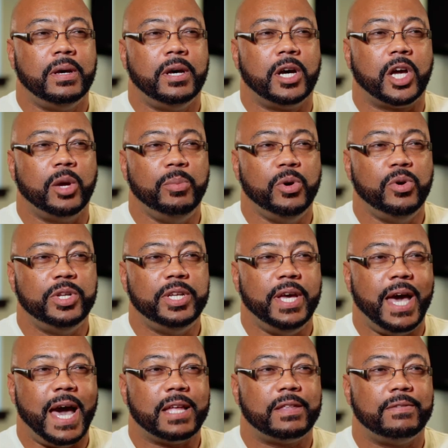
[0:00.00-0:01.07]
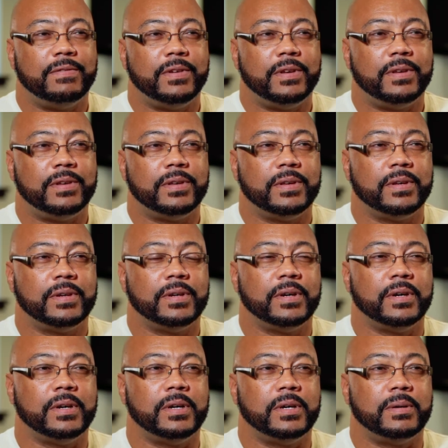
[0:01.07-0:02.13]
a community activist.
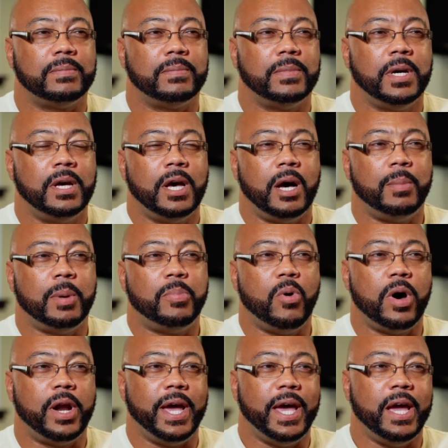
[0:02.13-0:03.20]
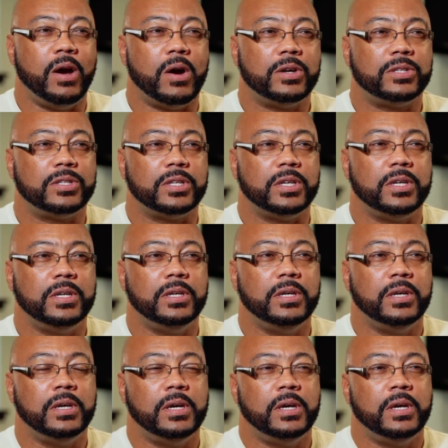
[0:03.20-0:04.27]
Um, I'm a part of ARC.
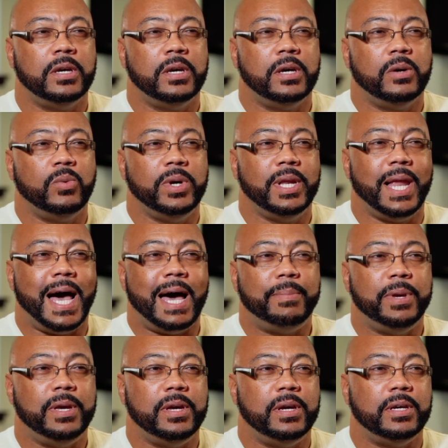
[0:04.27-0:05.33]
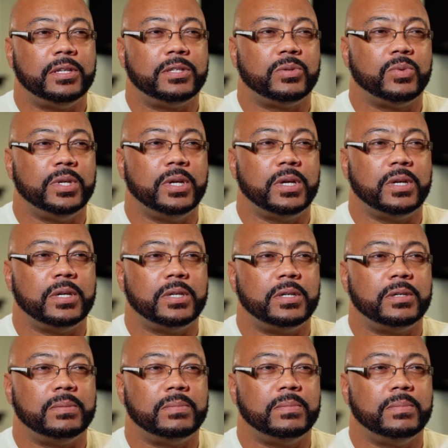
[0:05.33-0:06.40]
We lobbyists. We
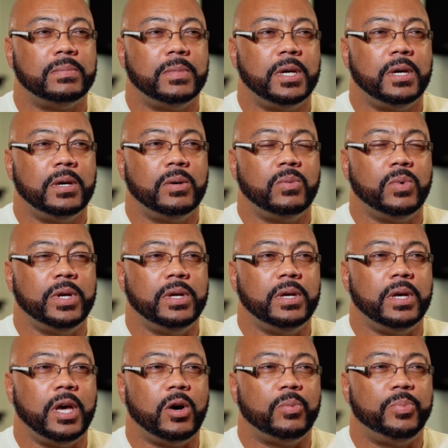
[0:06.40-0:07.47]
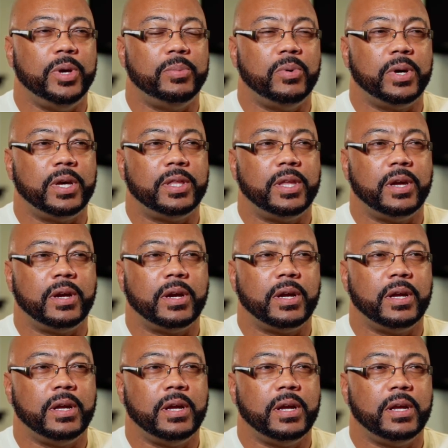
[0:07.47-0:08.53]
um, we help people get their
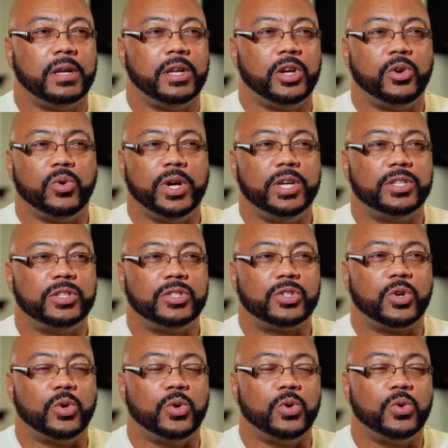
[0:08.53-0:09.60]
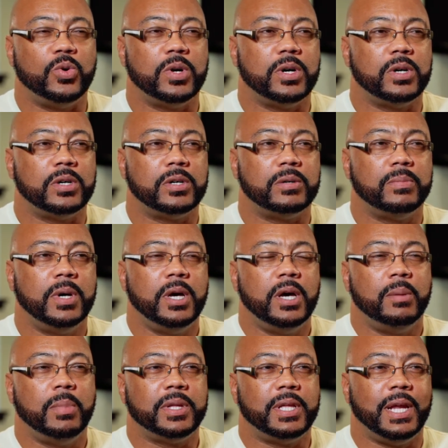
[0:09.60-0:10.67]
degrees in school. Um,
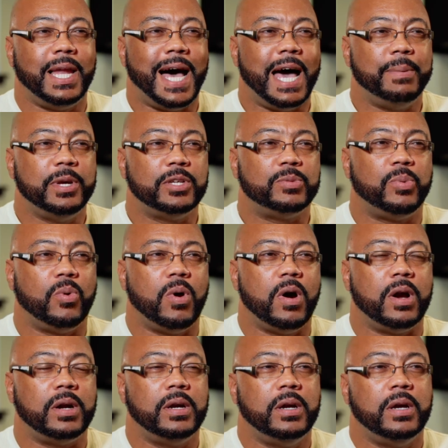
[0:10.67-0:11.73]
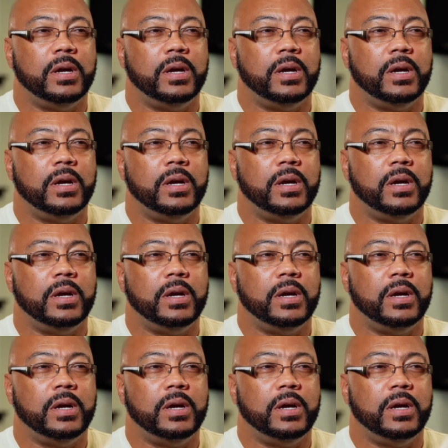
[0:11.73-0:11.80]
but the lobbyist part,